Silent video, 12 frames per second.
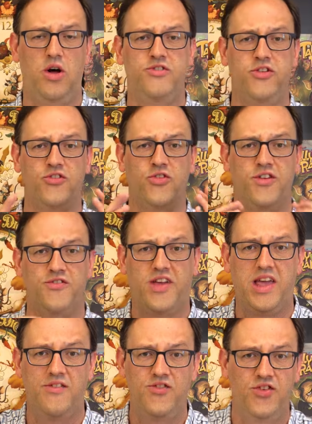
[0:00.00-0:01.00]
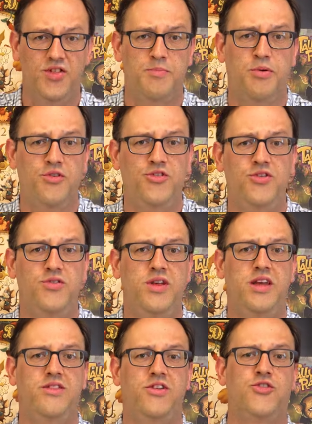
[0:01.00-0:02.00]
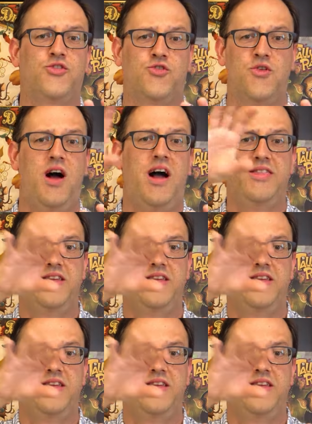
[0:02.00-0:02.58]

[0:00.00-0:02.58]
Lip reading: It just sort of gives you the push you need to try